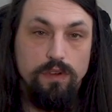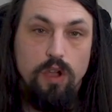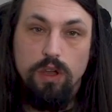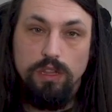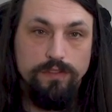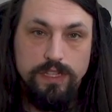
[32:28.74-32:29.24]

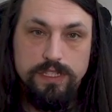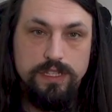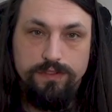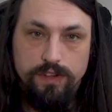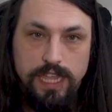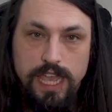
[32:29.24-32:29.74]
all of us to
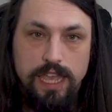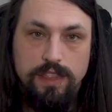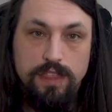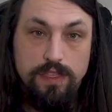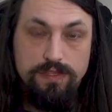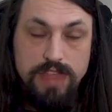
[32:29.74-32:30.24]
forget
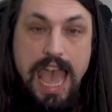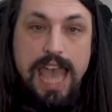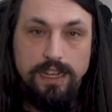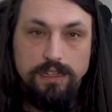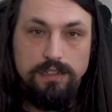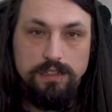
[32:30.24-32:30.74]
that
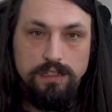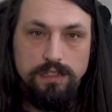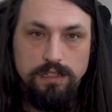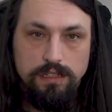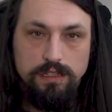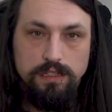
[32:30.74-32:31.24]
that
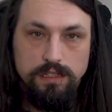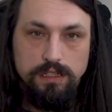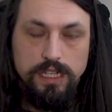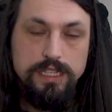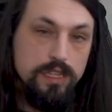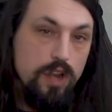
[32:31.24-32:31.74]

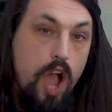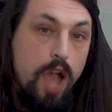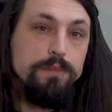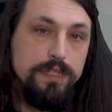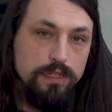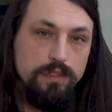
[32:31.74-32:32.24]
is an
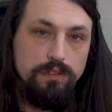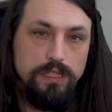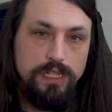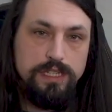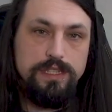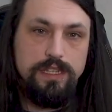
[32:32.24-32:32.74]
obstacle
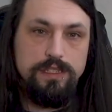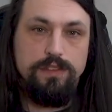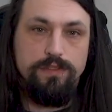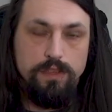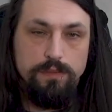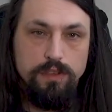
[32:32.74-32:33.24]
in a sense of
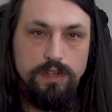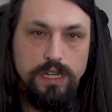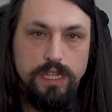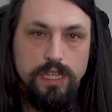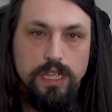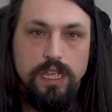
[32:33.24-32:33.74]
community.